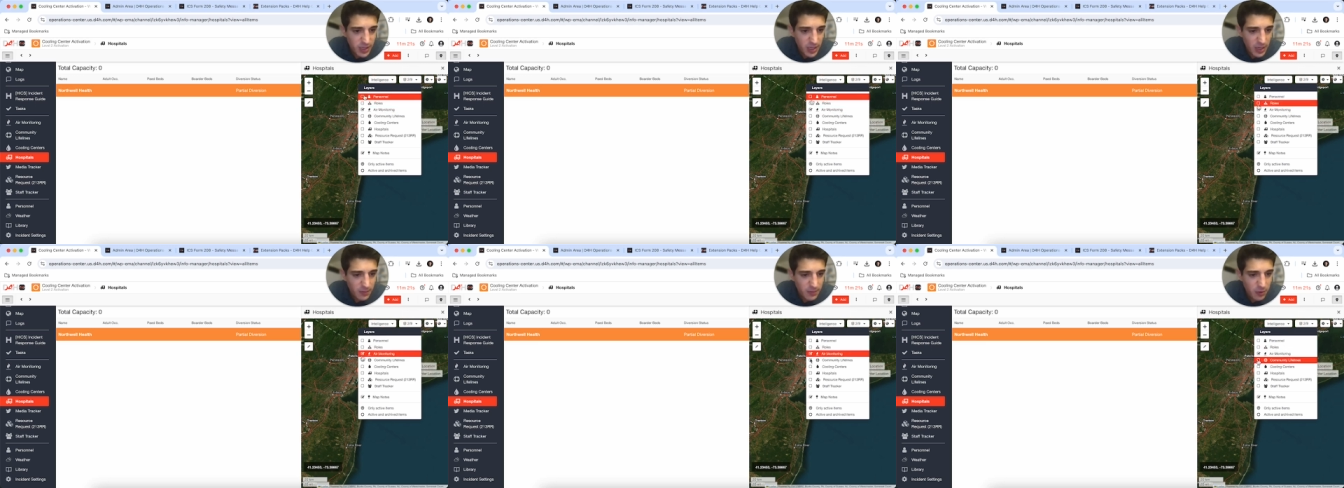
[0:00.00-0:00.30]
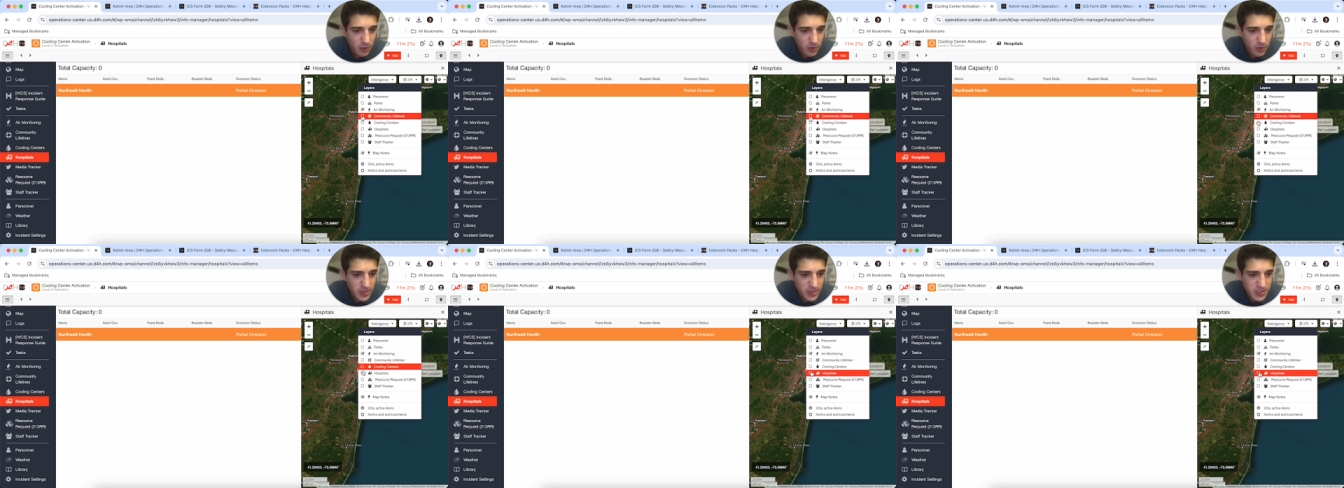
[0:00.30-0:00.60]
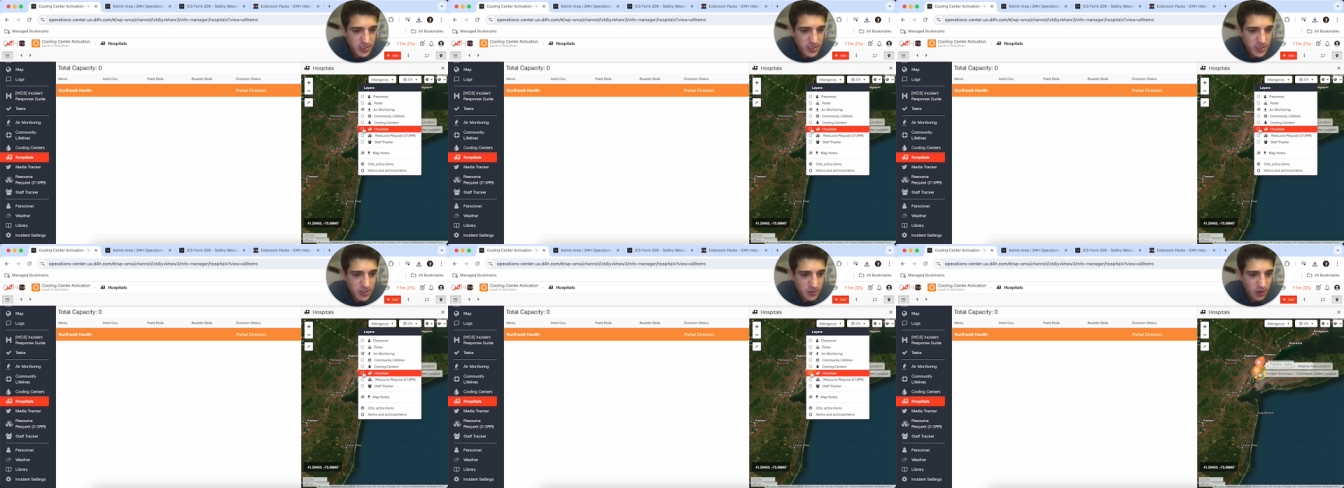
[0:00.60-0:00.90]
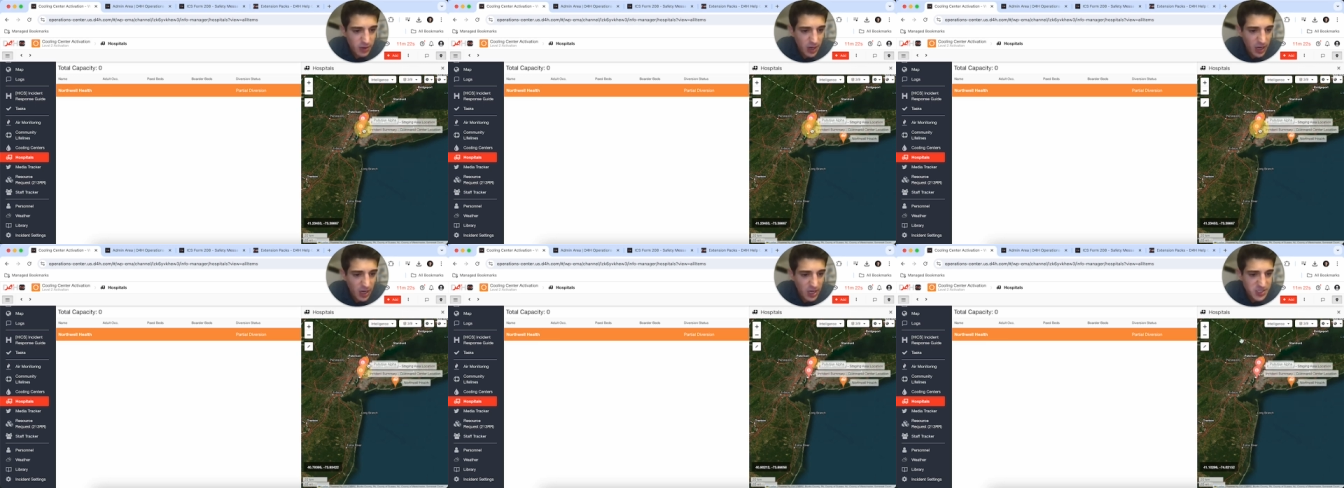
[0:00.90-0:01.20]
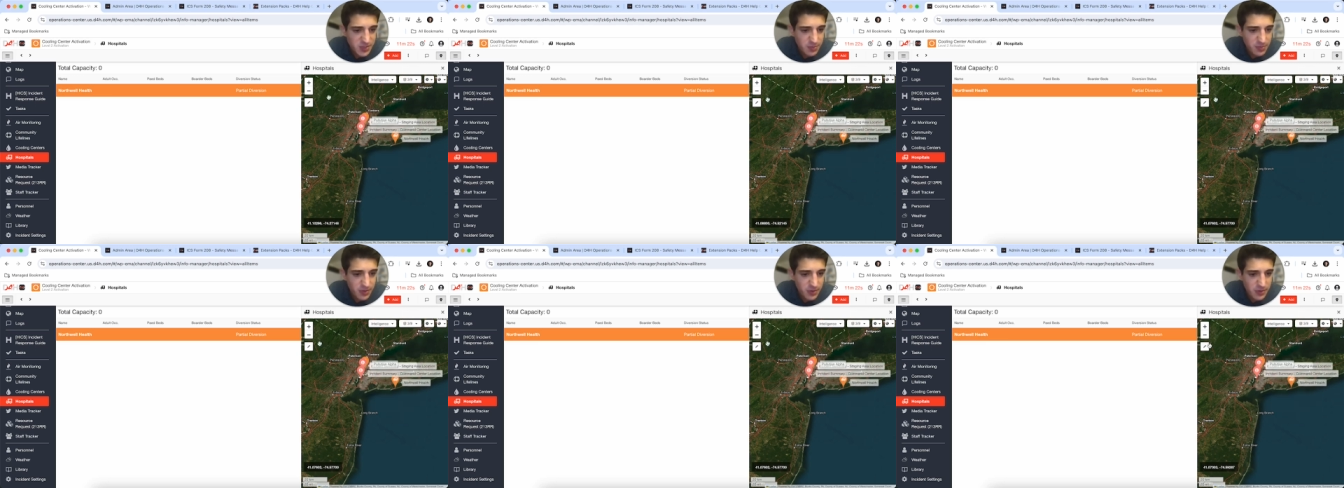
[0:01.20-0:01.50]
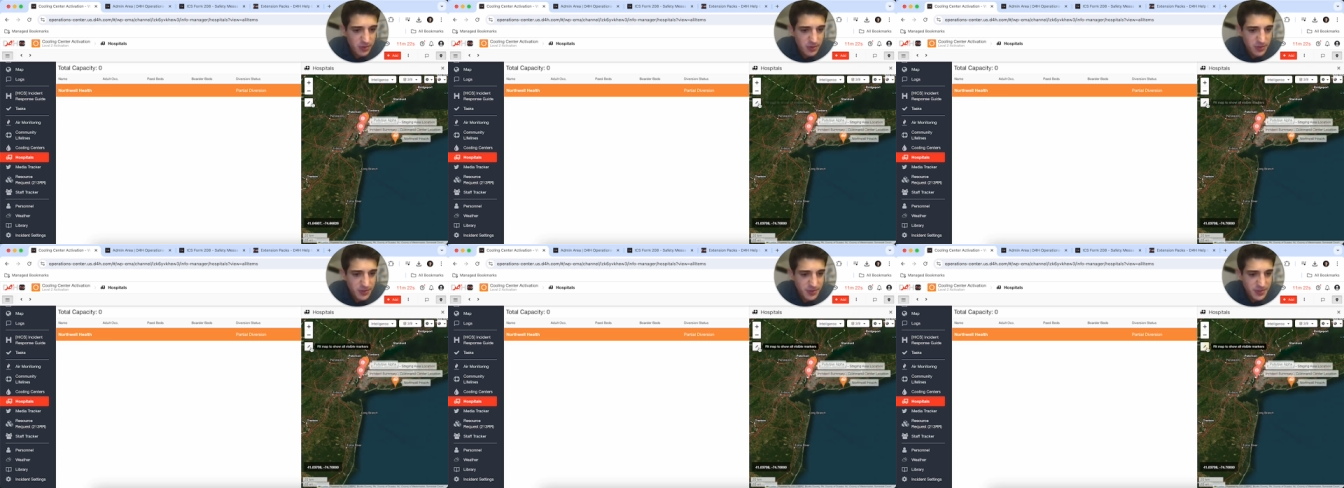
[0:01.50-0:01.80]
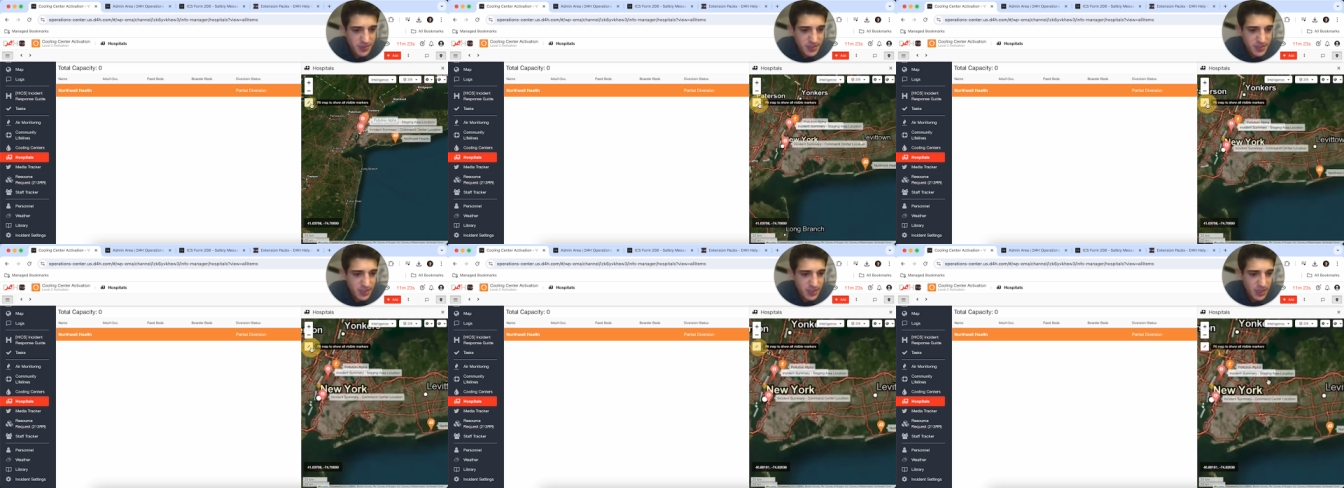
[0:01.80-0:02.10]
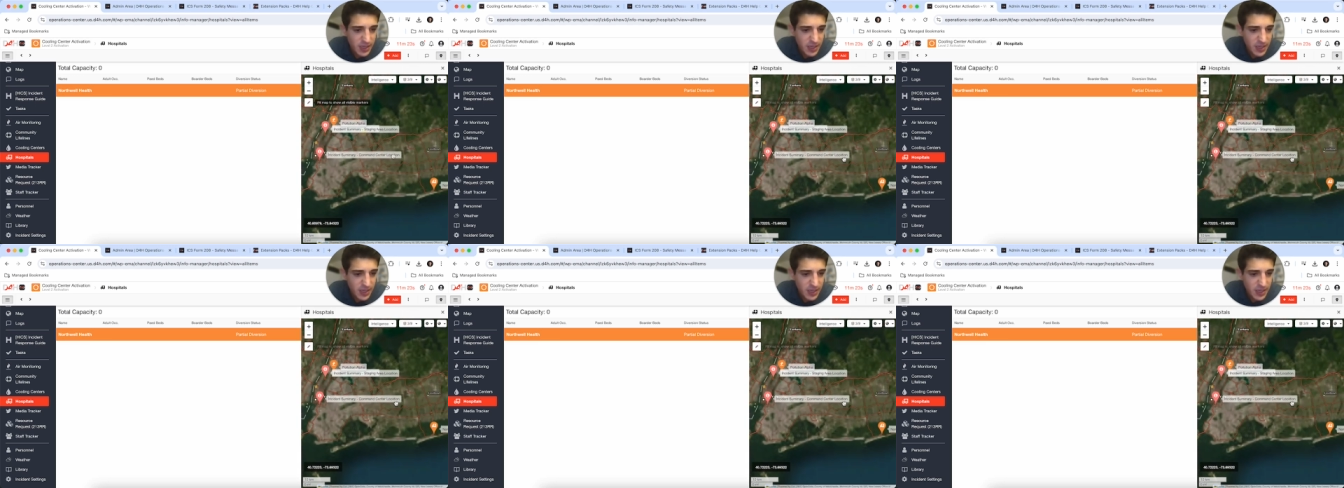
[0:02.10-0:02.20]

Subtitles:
I'm going to do hospitals,